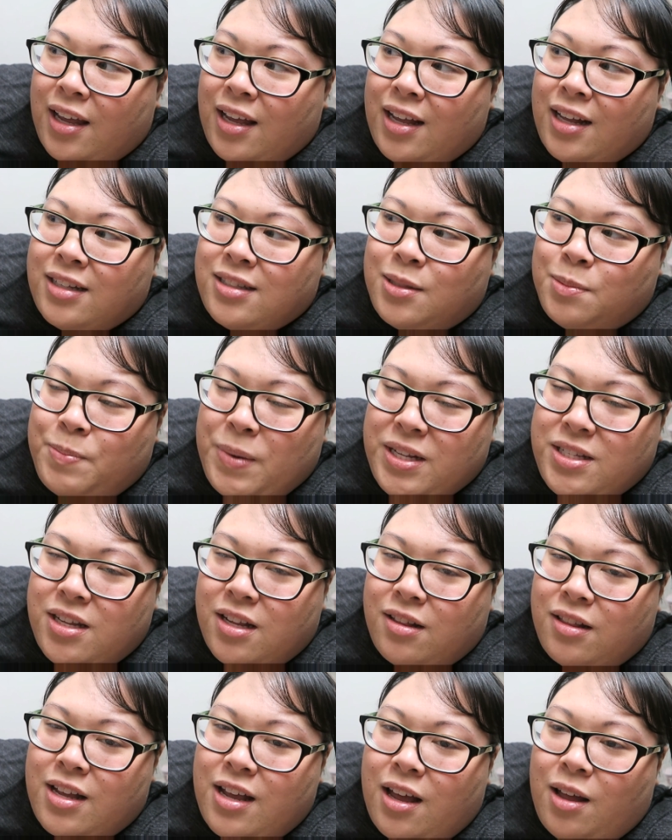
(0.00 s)
it's
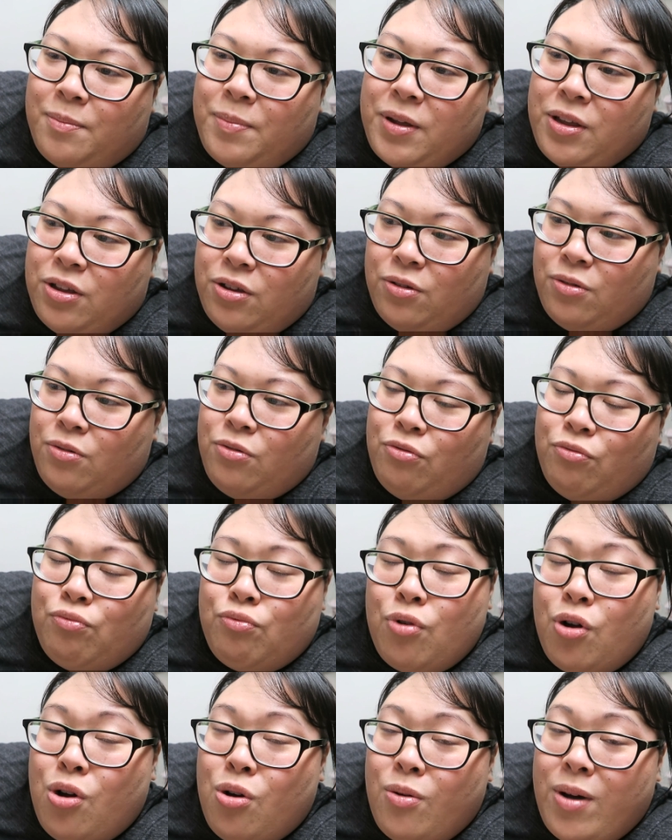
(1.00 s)
basically helping you
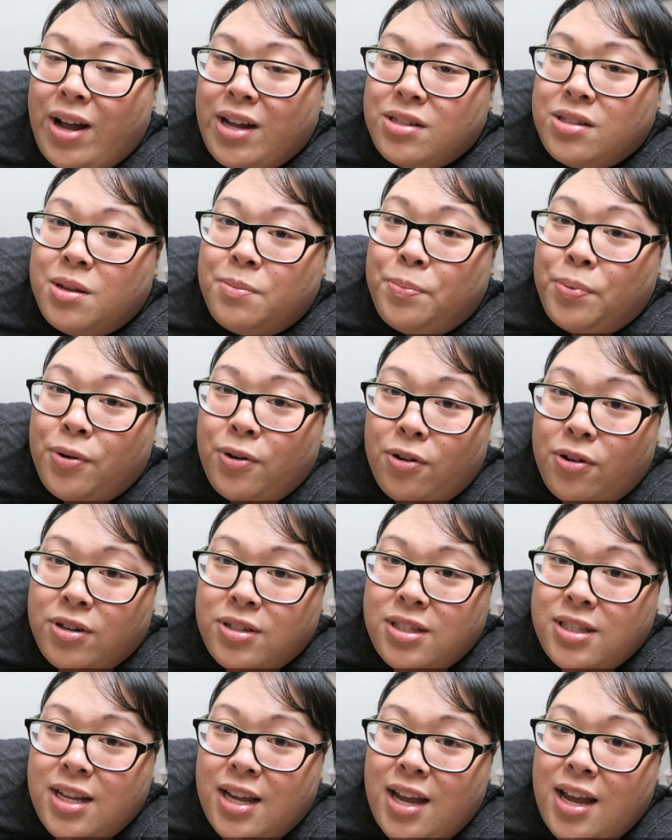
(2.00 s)
grow as a
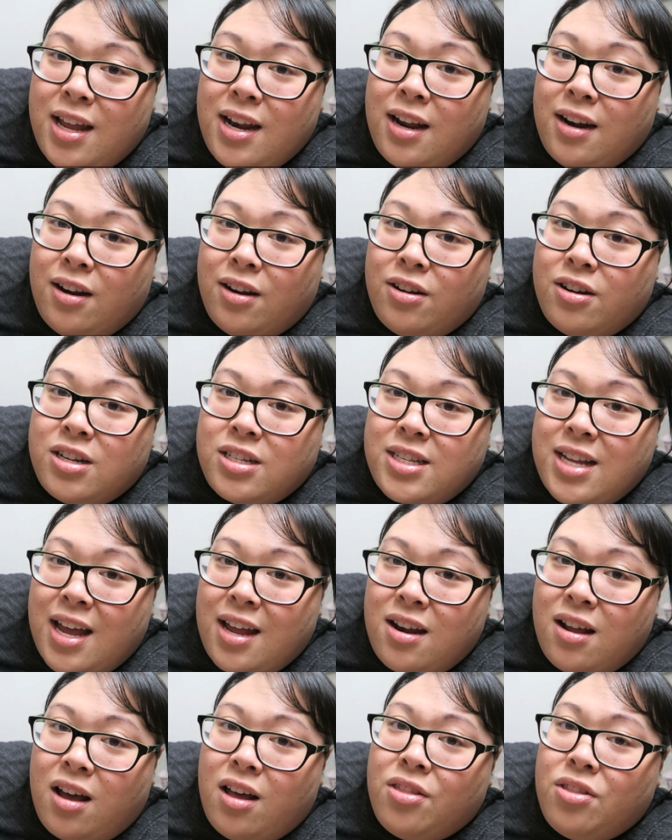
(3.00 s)
person and
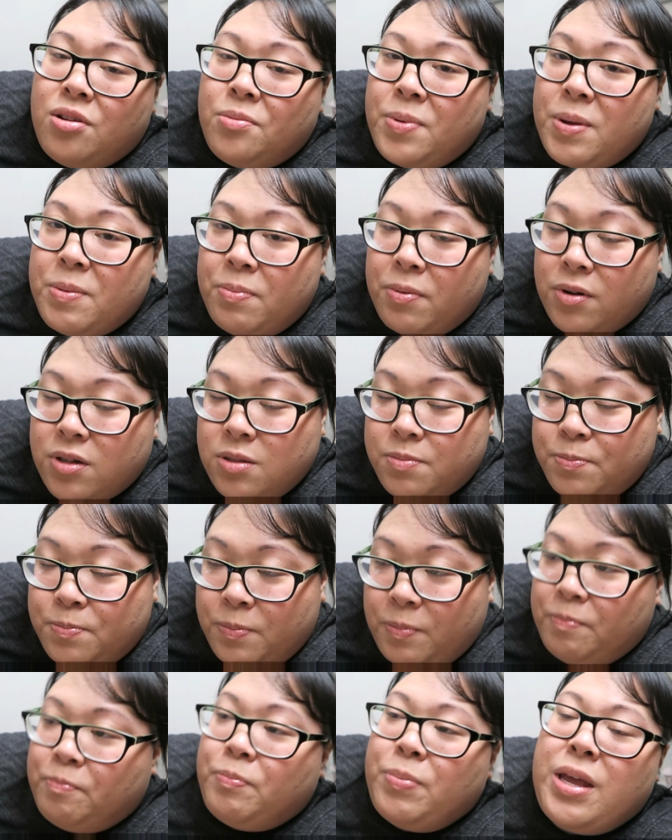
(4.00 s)
understand other people's
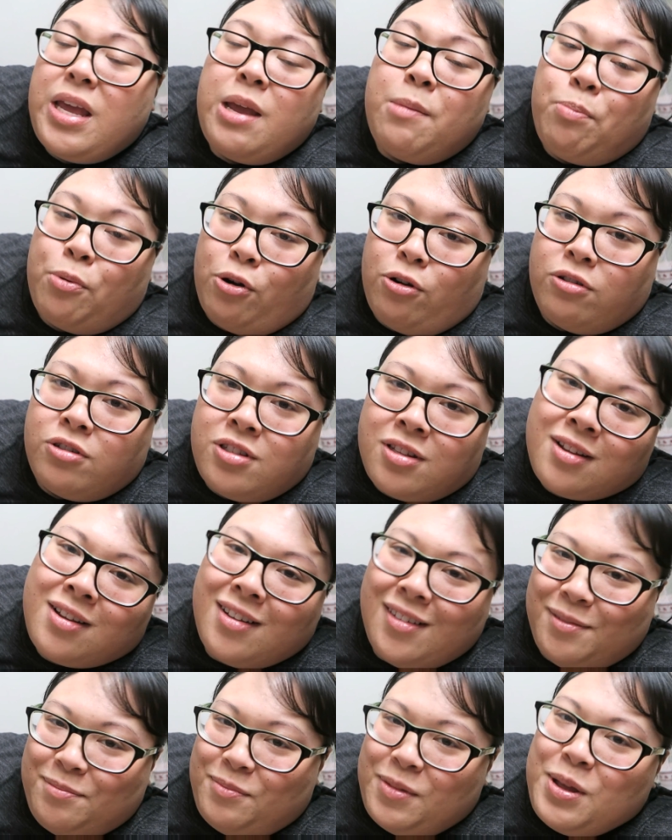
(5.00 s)
peepers,
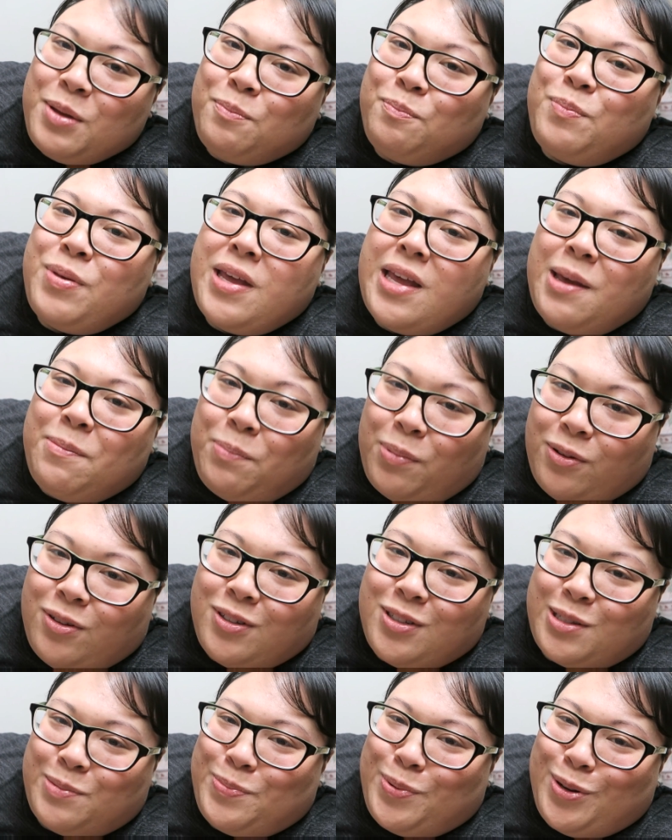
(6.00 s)

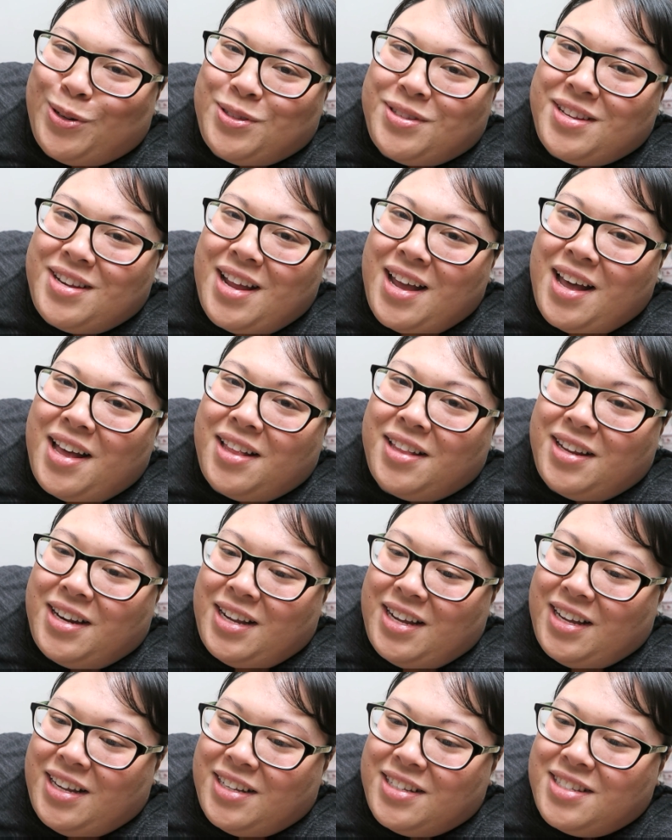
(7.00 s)
people's
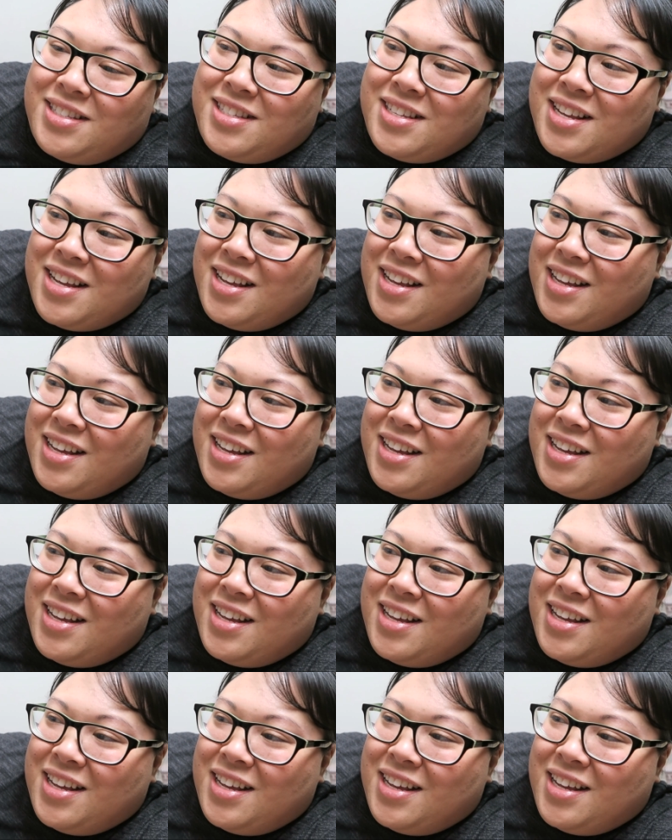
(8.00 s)
personalities.